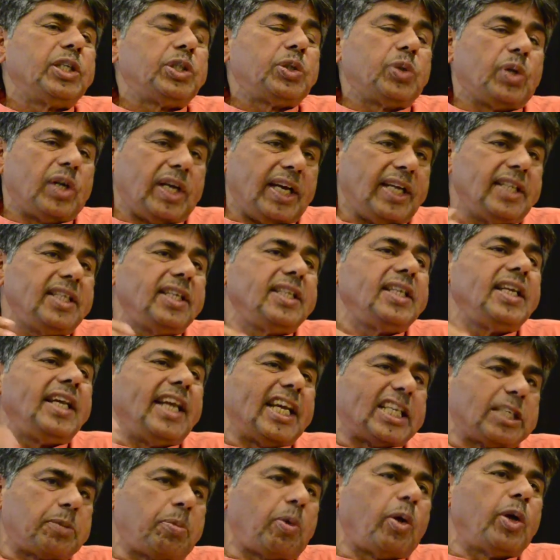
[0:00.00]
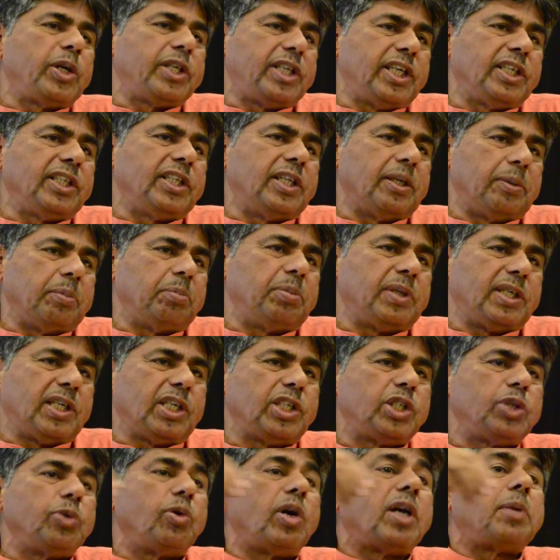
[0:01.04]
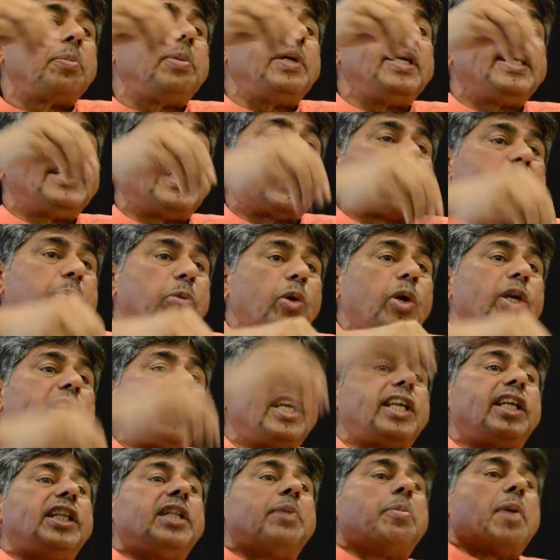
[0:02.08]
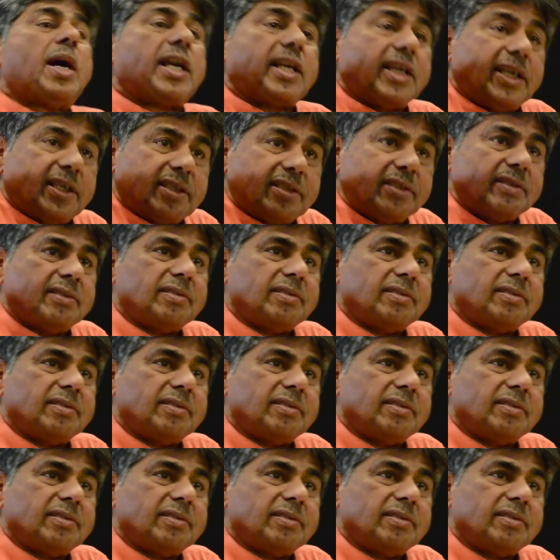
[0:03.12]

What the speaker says: So rather than exploiting them, because you are being exploited in the market,